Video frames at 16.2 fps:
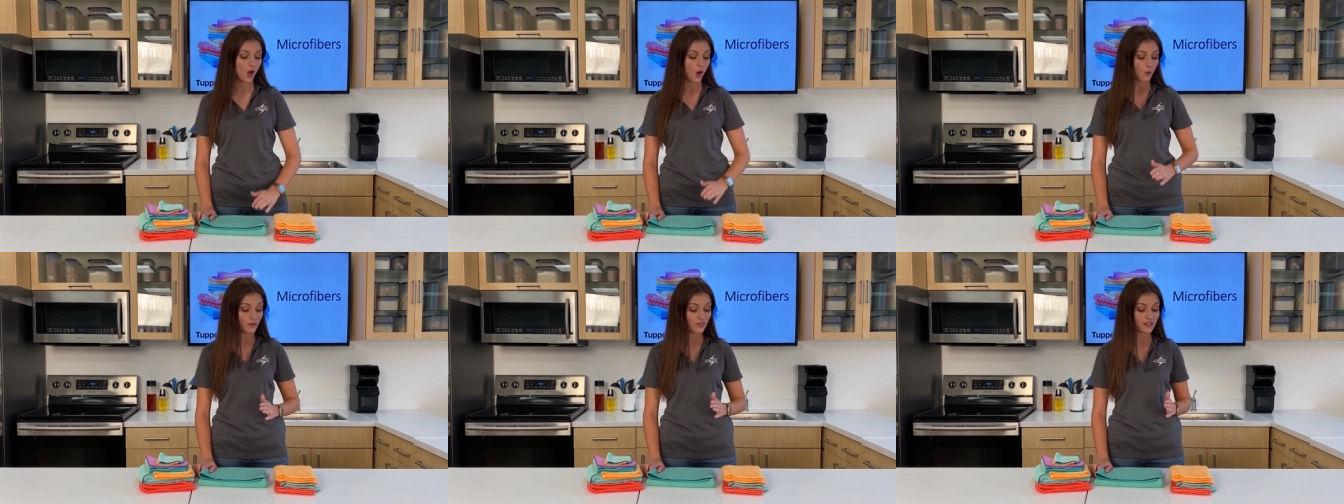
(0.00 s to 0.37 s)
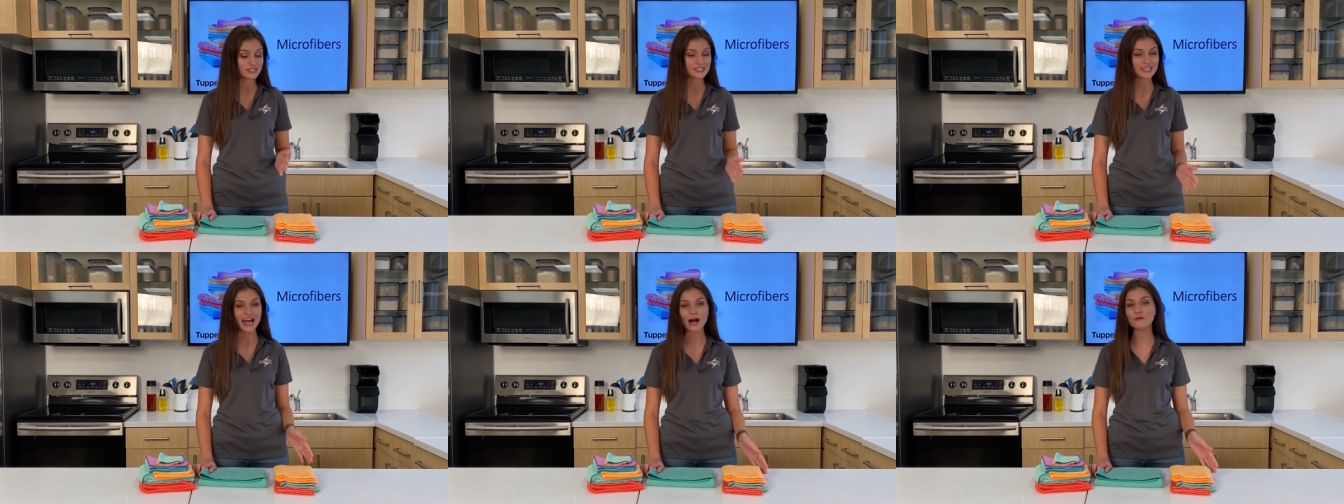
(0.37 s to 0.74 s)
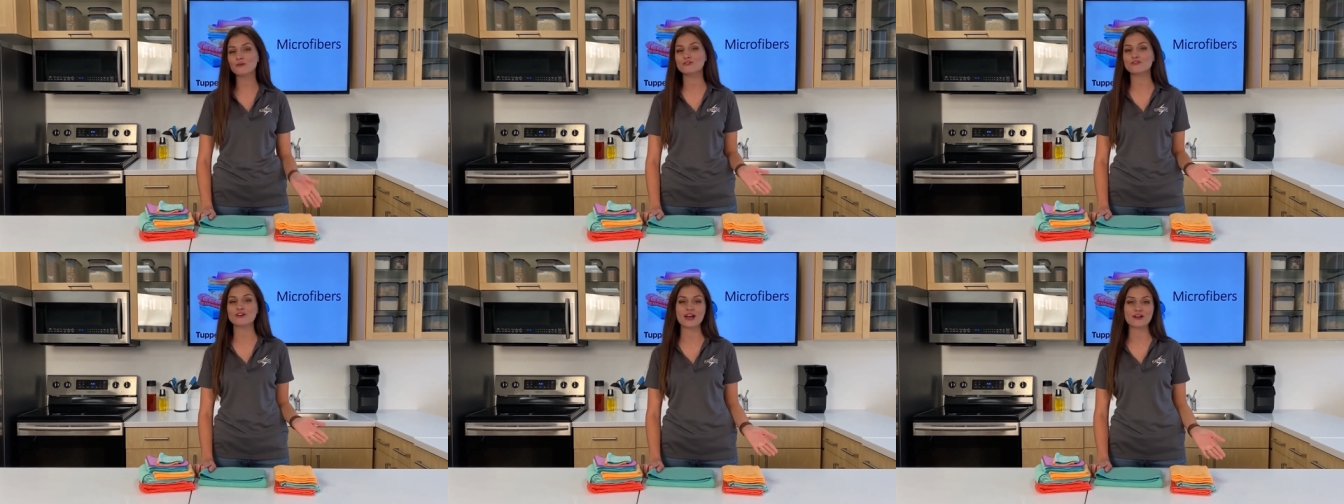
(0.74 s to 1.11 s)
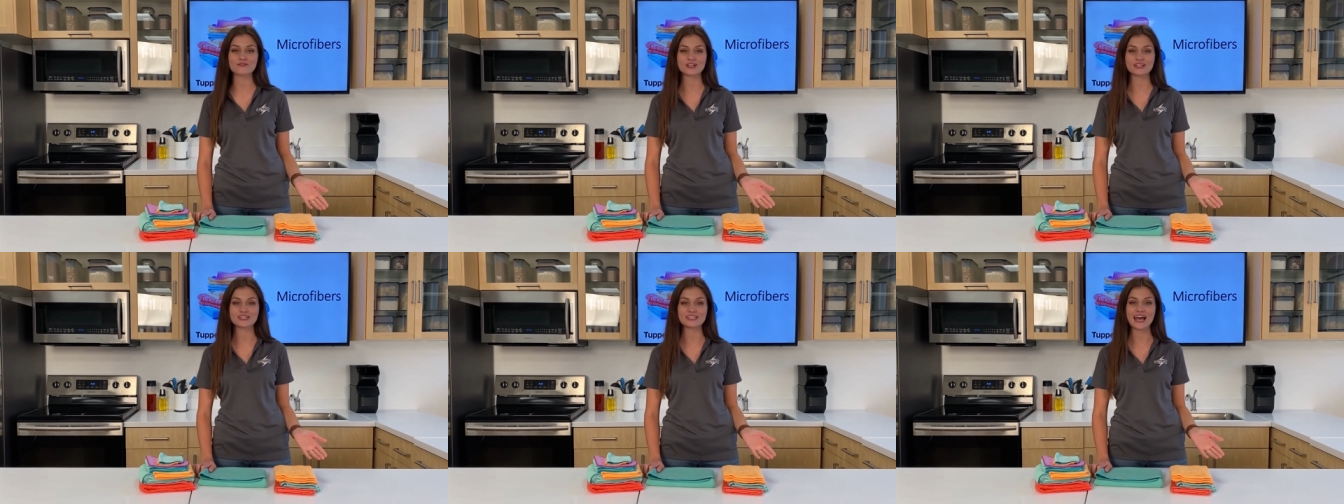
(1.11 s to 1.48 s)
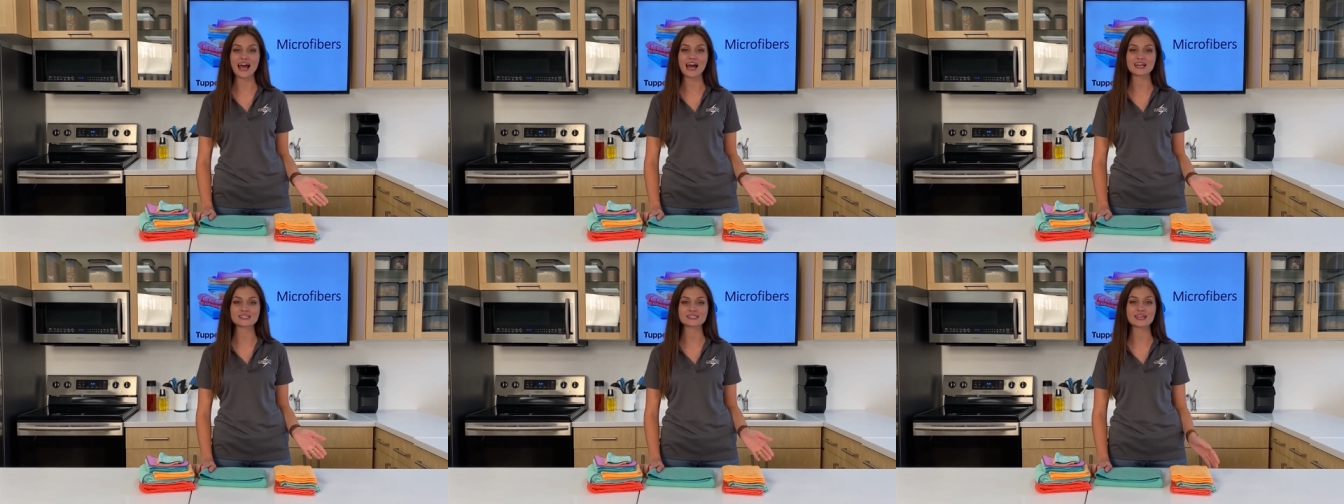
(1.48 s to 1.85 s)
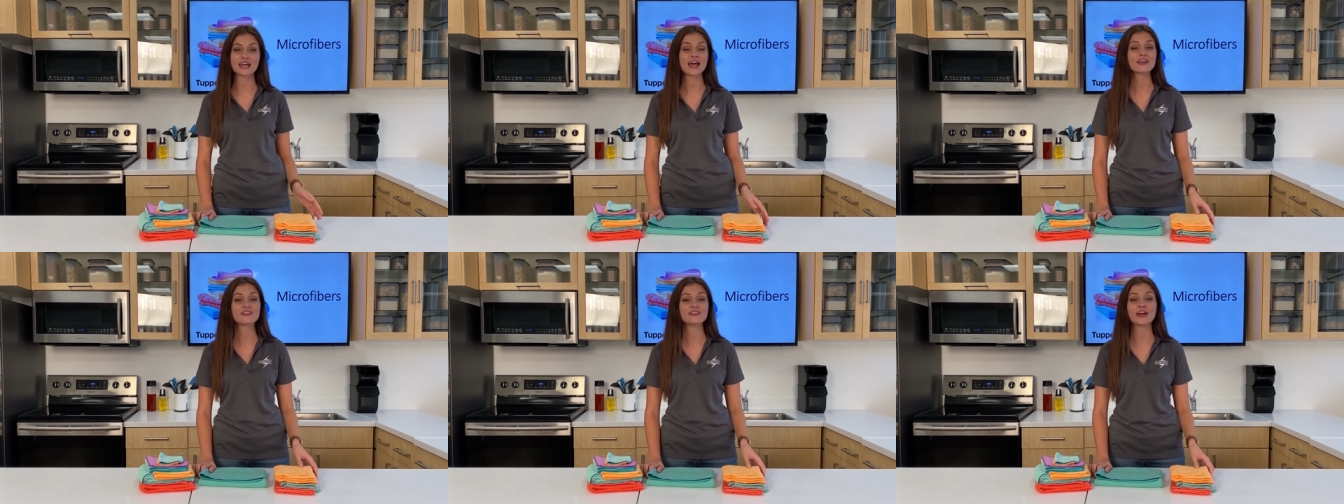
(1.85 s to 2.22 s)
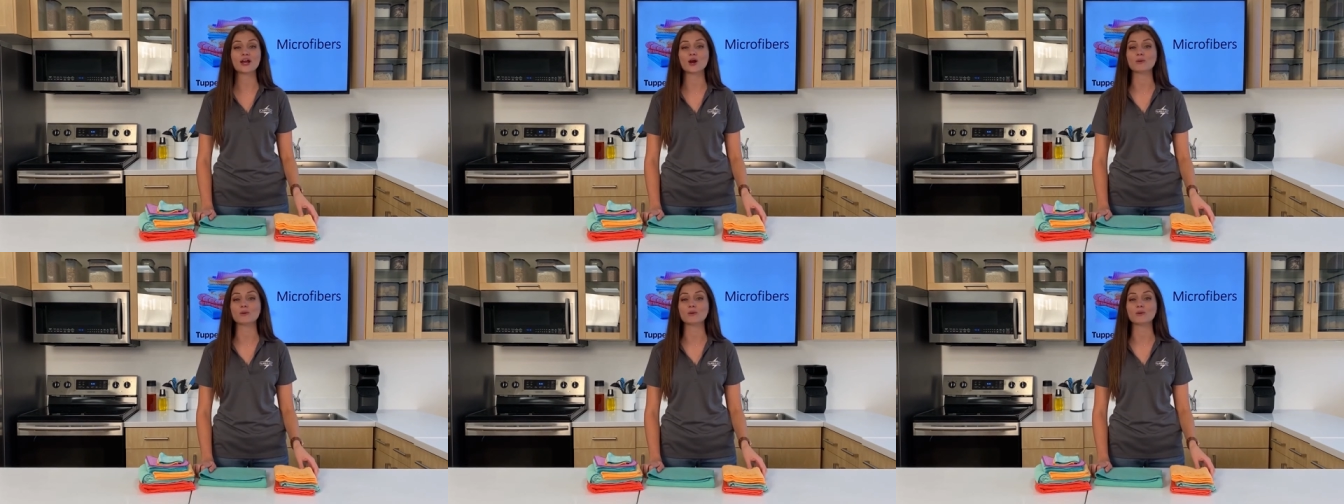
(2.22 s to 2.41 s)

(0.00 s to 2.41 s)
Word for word: With a towel for every task, they are